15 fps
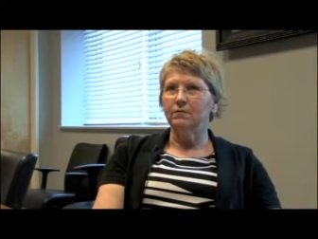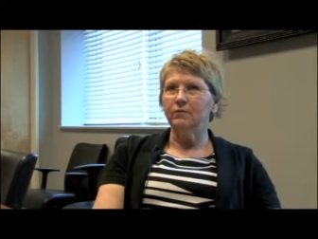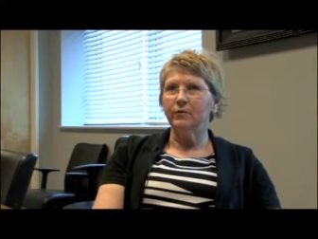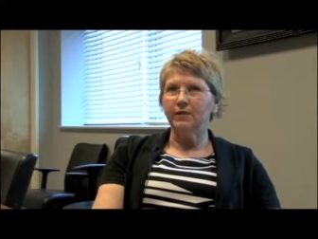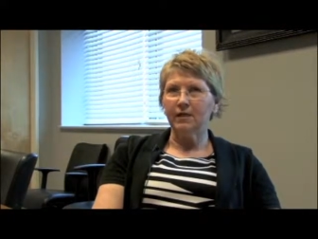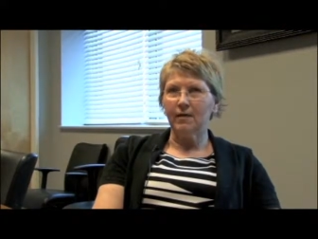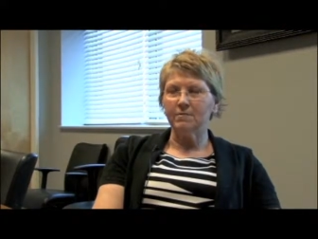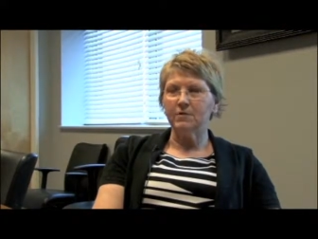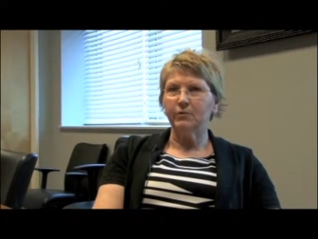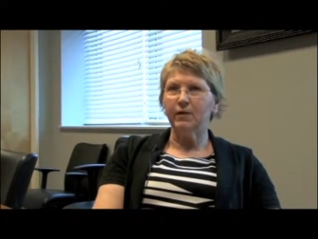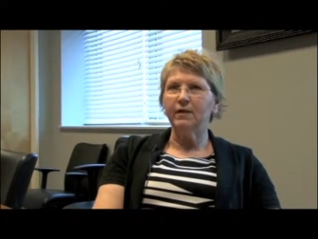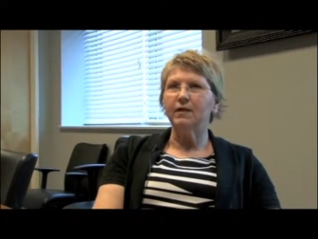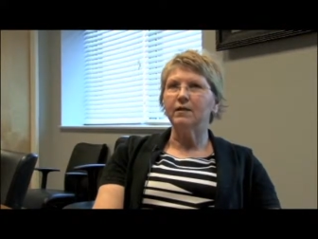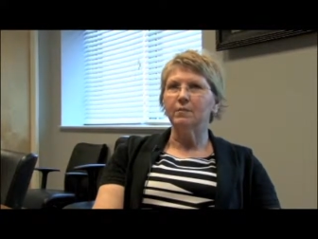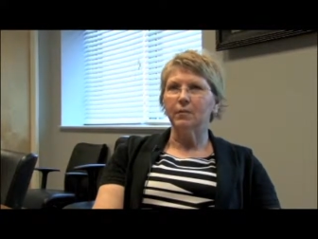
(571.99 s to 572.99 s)
three times a
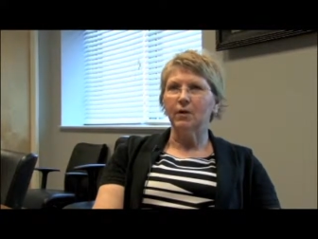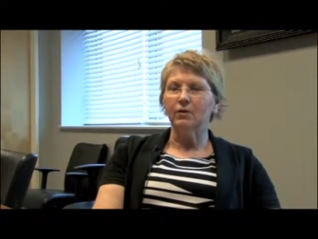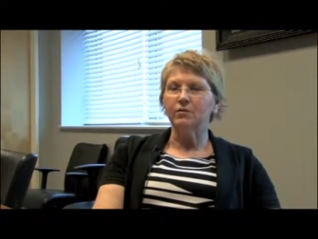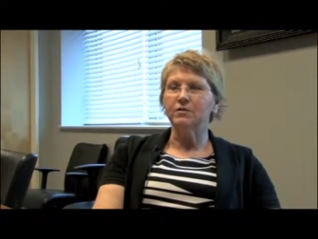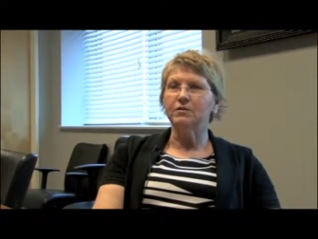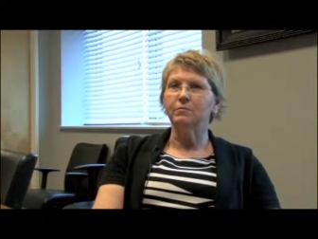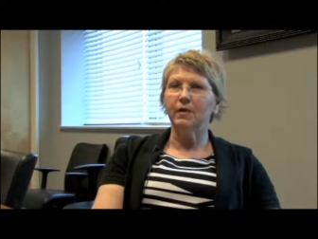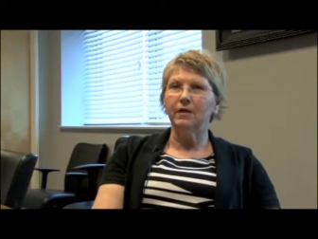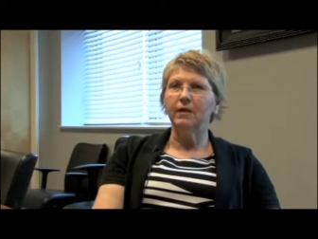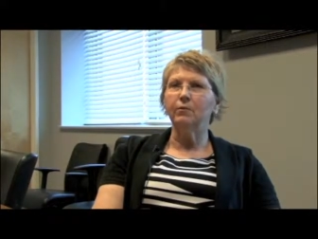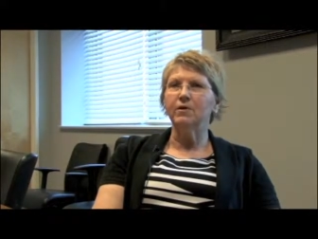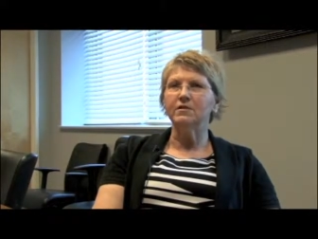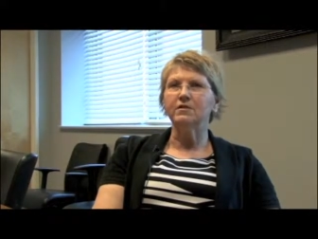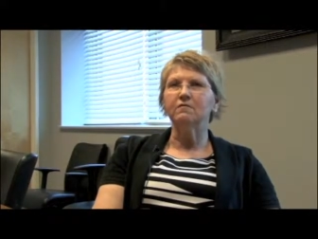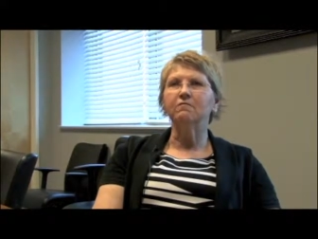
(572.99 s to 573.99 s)
week at the most Monday,
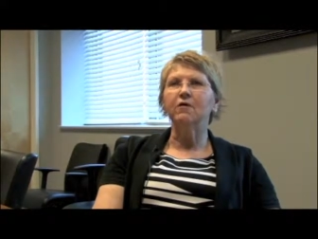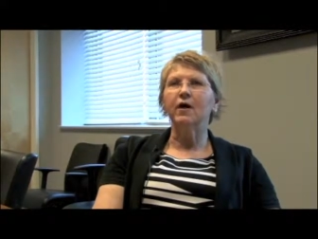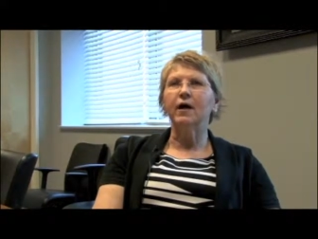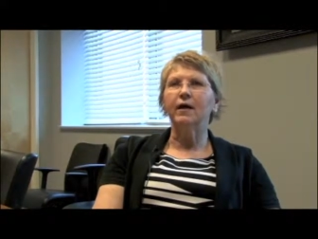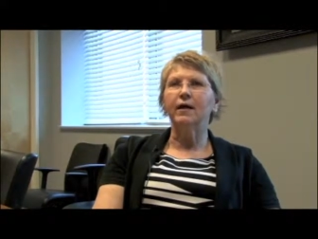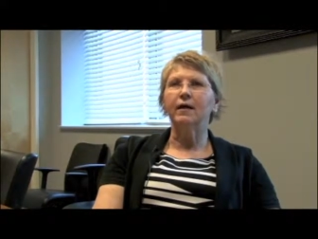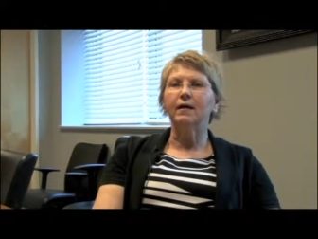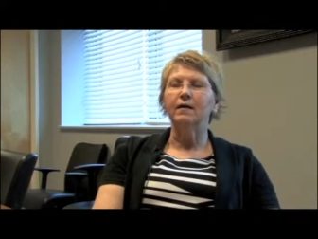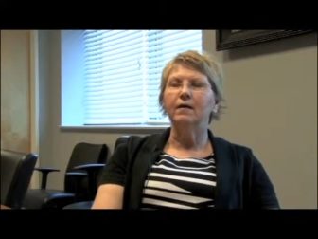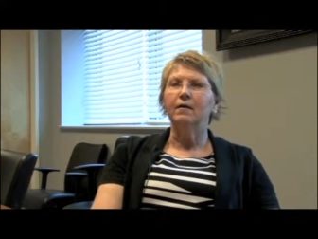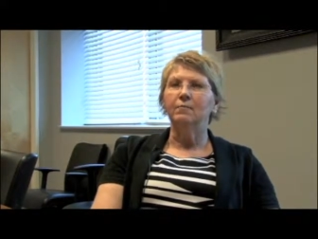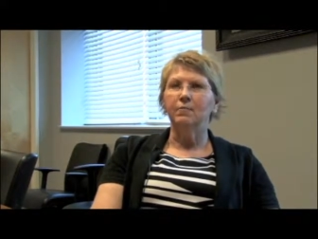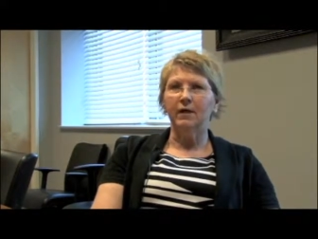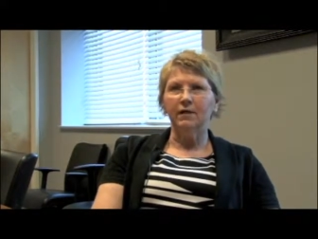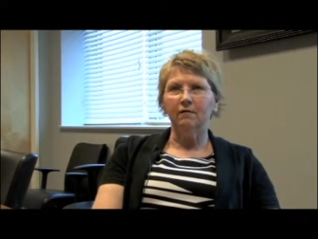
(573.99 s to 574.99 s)
Wednesday, Friday,
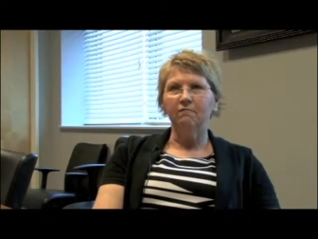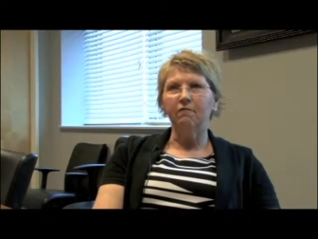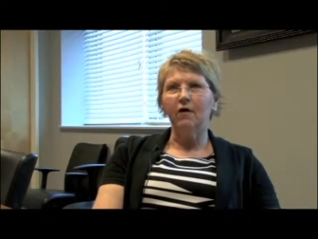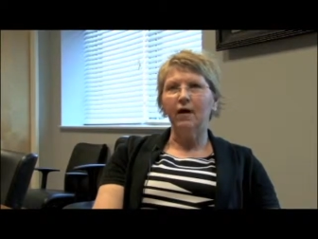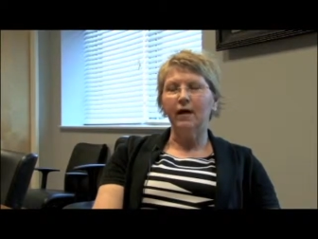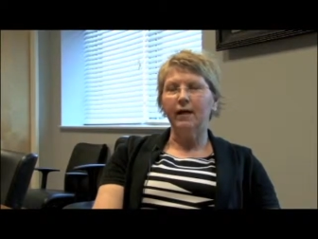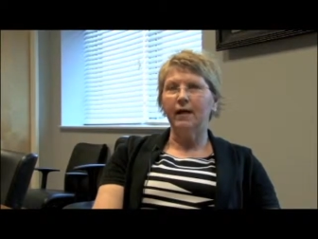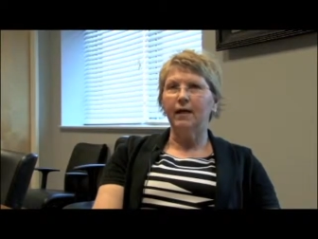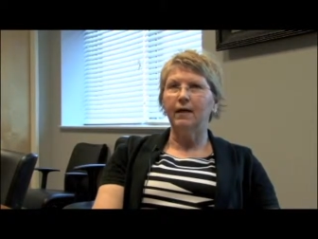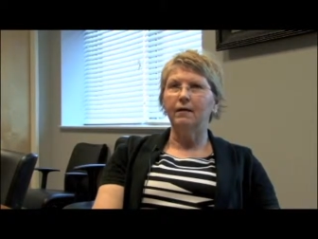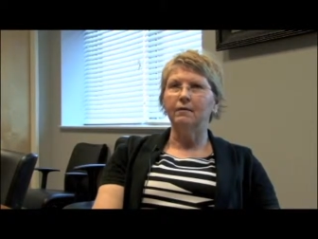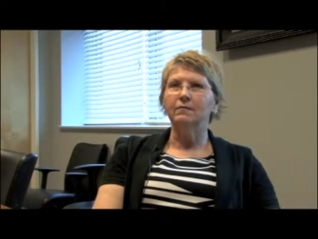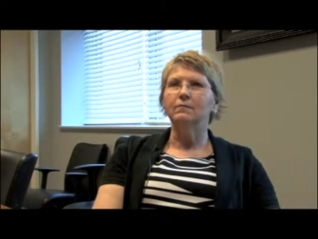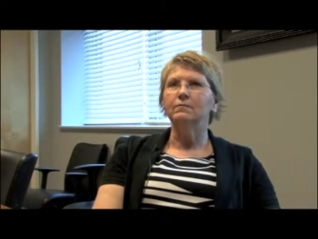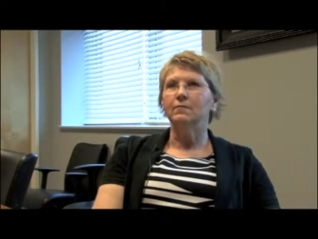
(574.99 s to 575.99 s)
Monday,
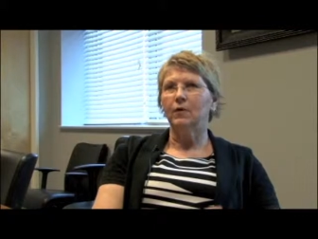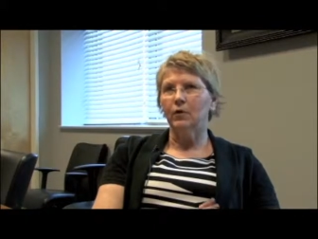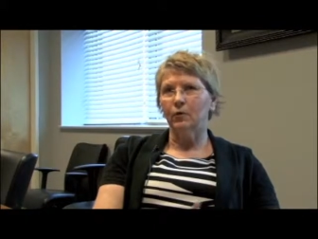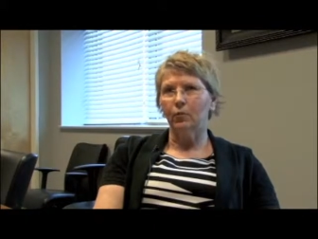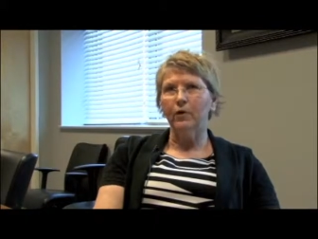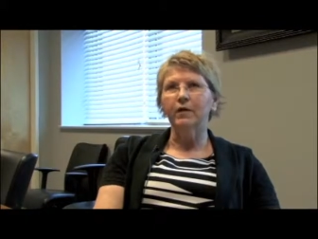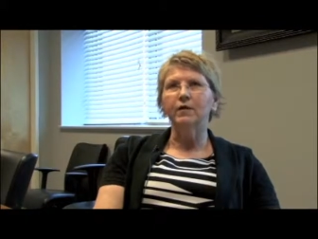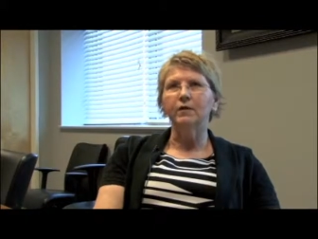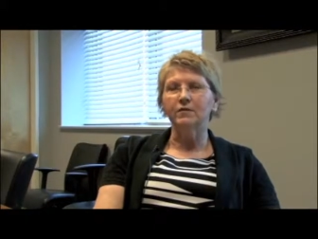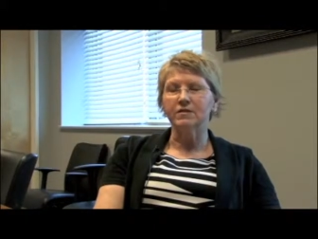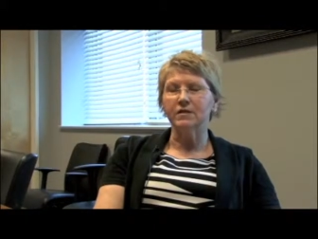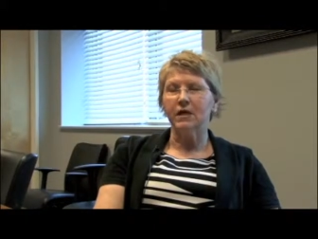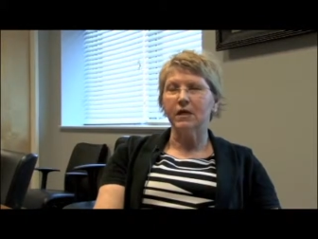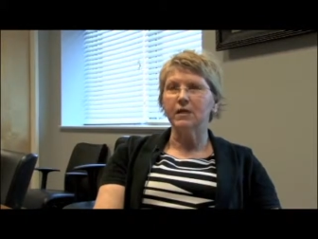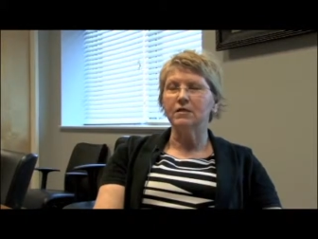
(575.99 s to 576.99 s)
Friday, or one of
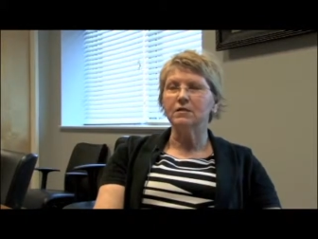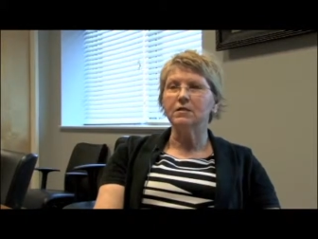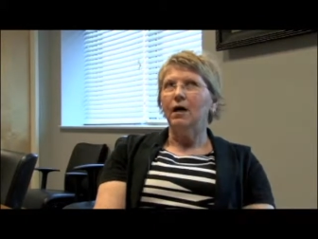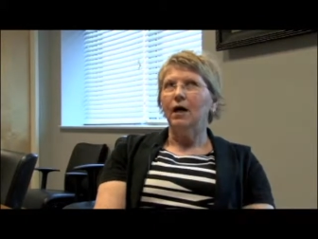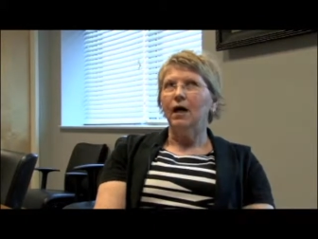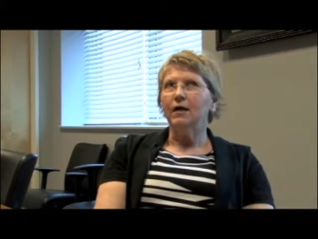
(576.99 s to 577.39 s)
those days.